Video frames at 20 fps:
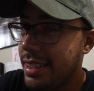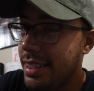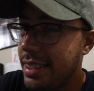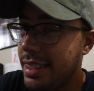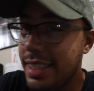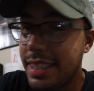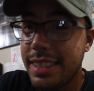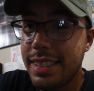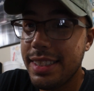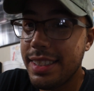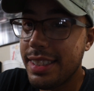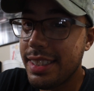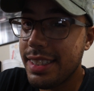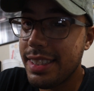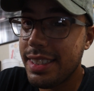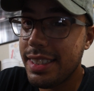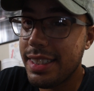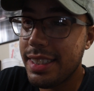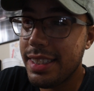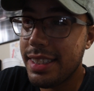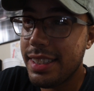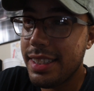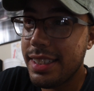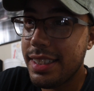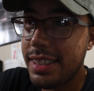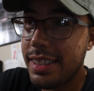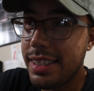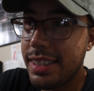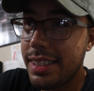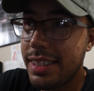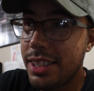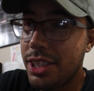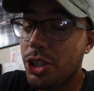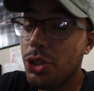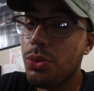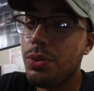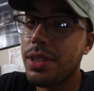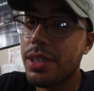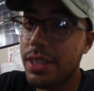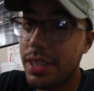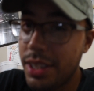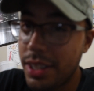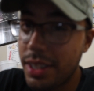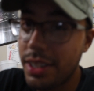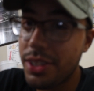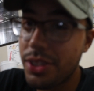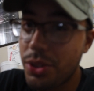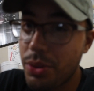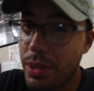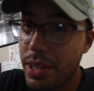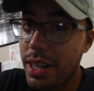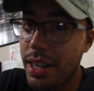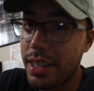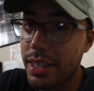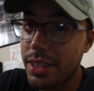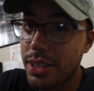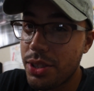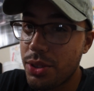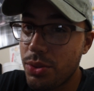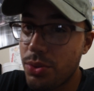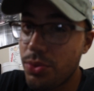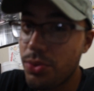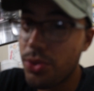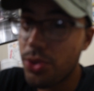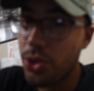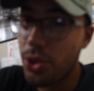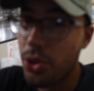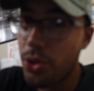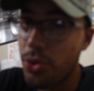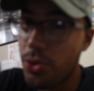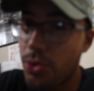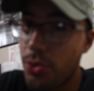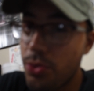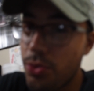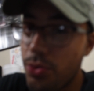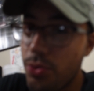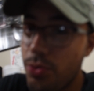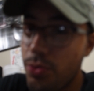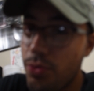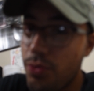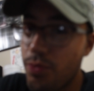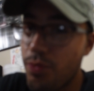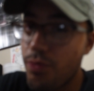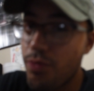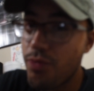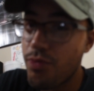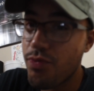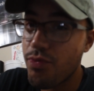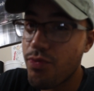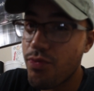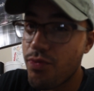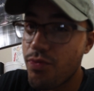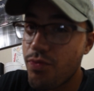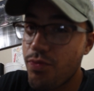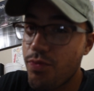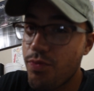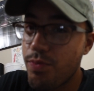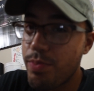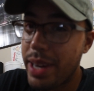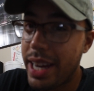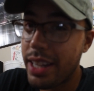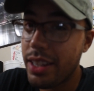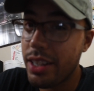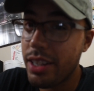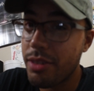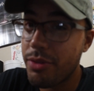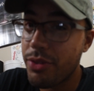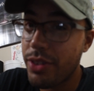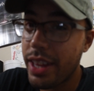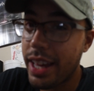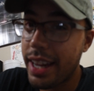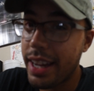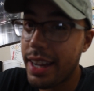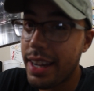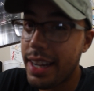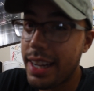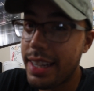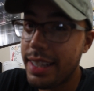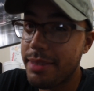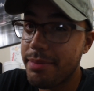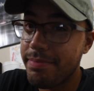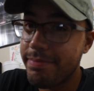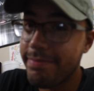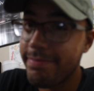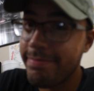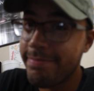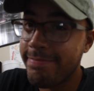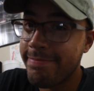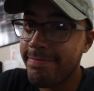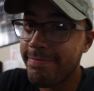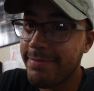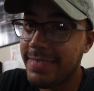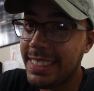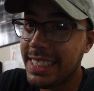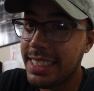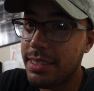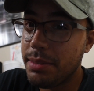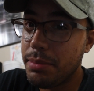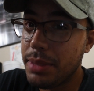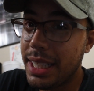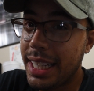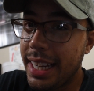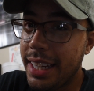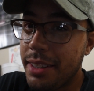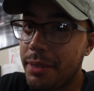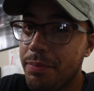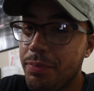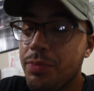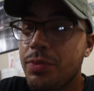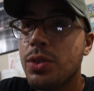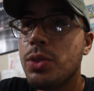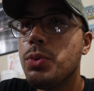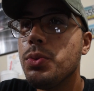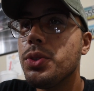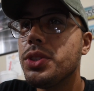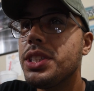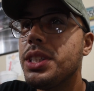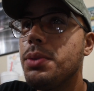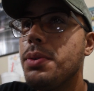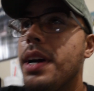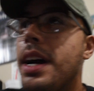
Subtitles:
didn't do as good as 392, so bad luck for that guy. But hey, we'll see what